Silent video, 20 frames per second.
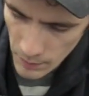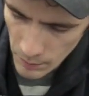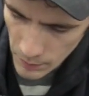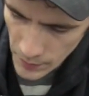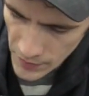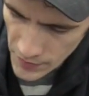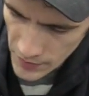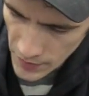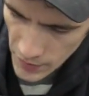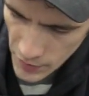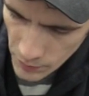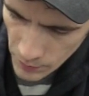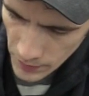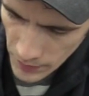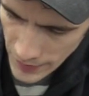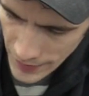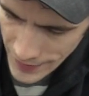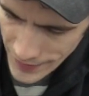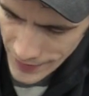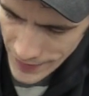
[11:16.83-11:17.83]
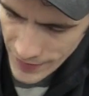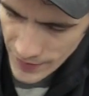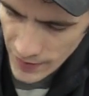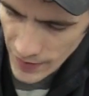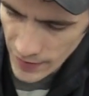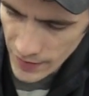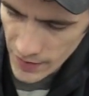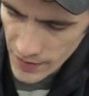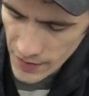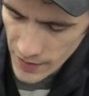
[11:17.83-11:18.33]
But since we're in the
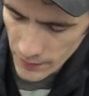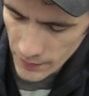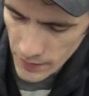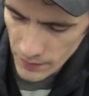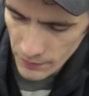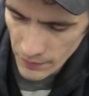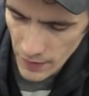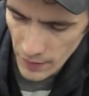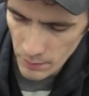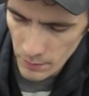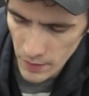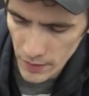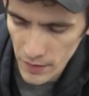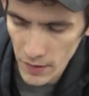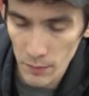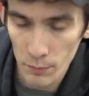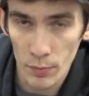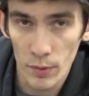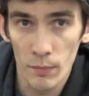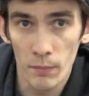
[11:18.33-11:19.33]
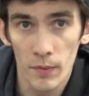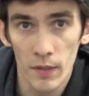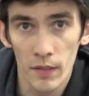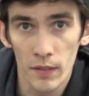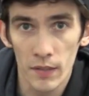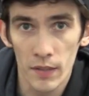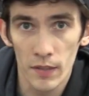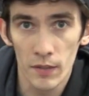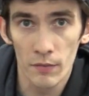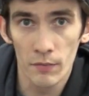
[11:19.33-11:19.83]
10 to 75 million per
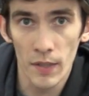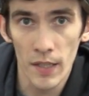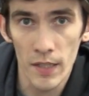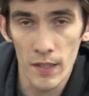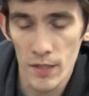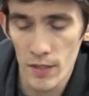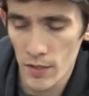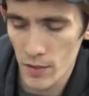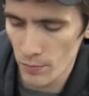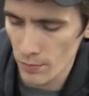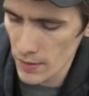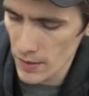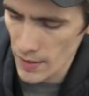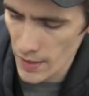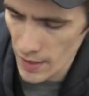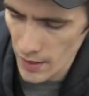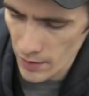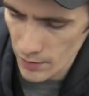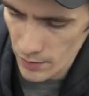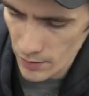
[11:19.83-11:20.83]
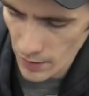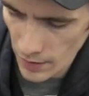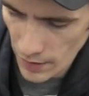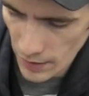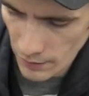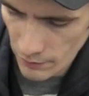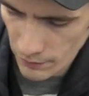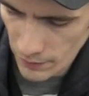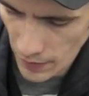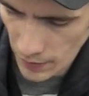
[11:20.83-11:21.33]
milliliter range, we now
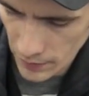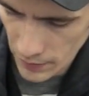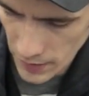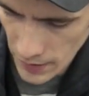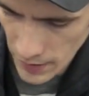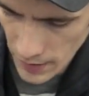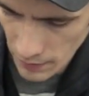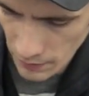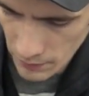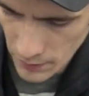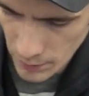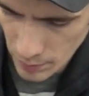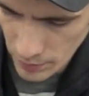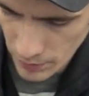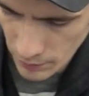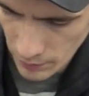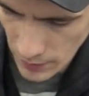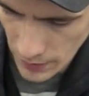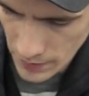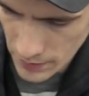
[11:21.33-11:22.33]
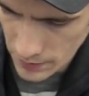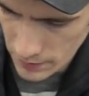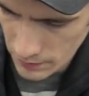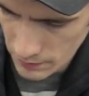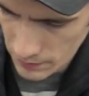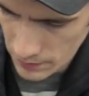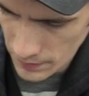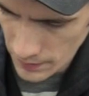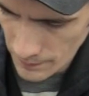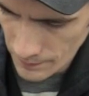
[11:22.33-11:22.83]
finally have the
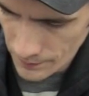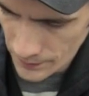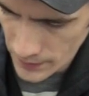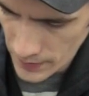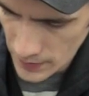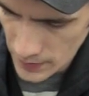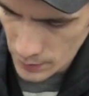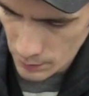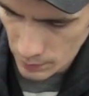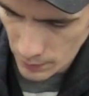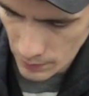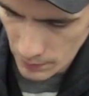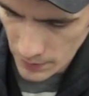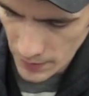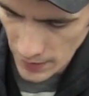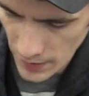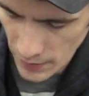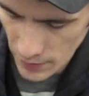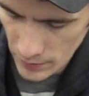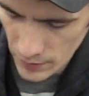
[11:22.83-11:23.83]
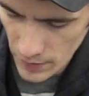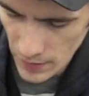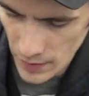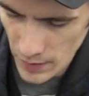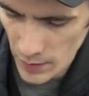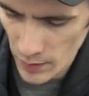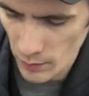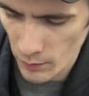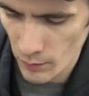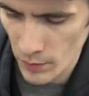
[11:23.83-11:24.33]
progressive sperm count,
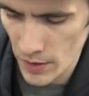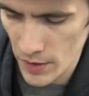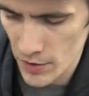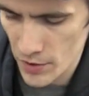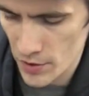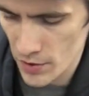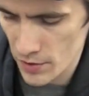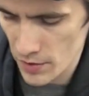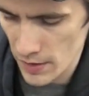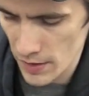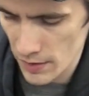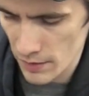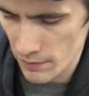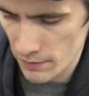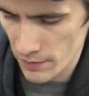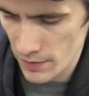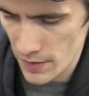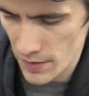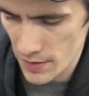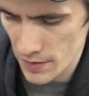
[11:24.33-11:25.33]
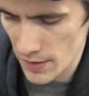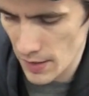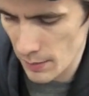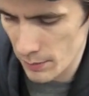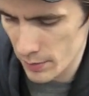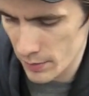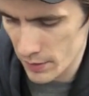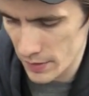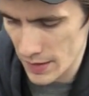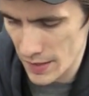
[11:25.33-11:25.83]
which for this
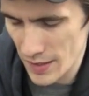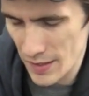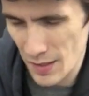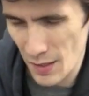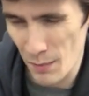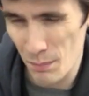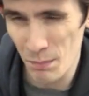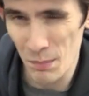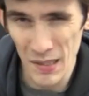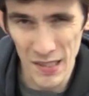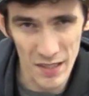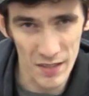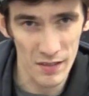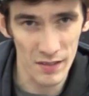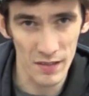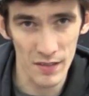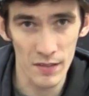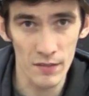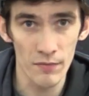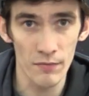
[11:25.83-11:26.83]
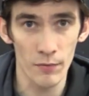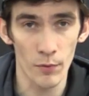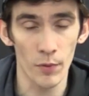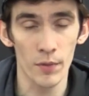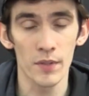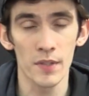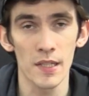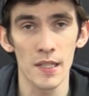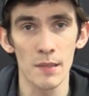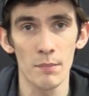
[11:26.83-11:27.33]
sample is a measly
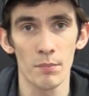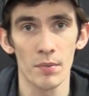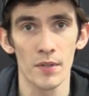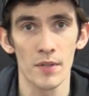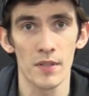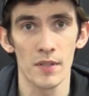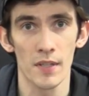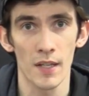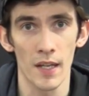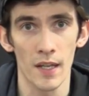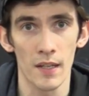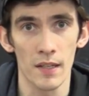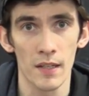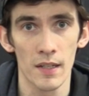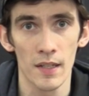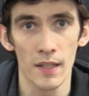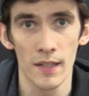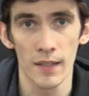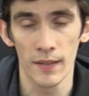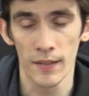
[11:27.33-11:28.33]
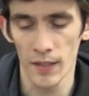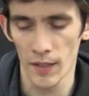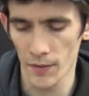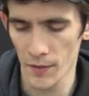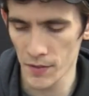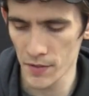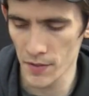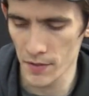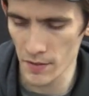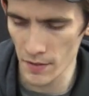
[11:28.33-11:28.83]
14%. Now
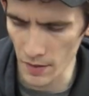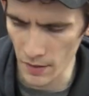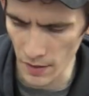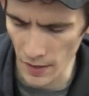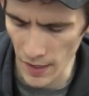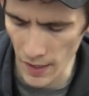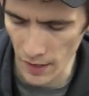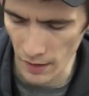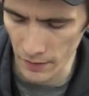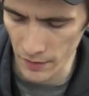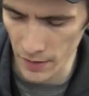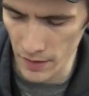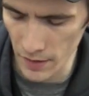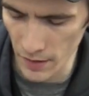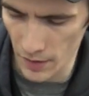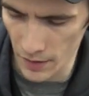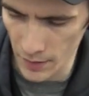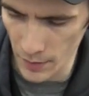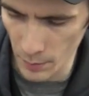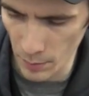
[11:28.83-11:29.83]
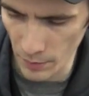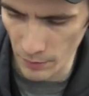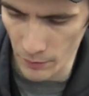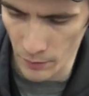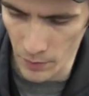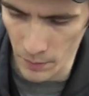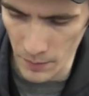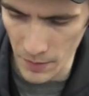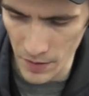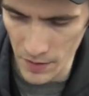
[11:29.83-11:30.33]
this is a highly
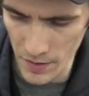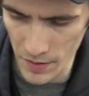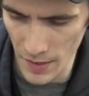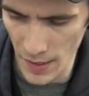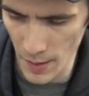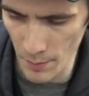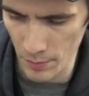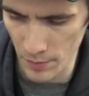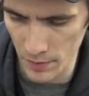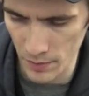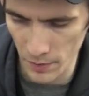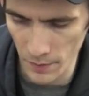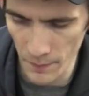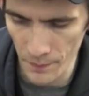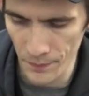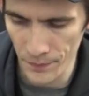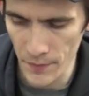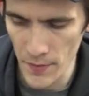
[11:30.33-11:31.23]
underperforming sample.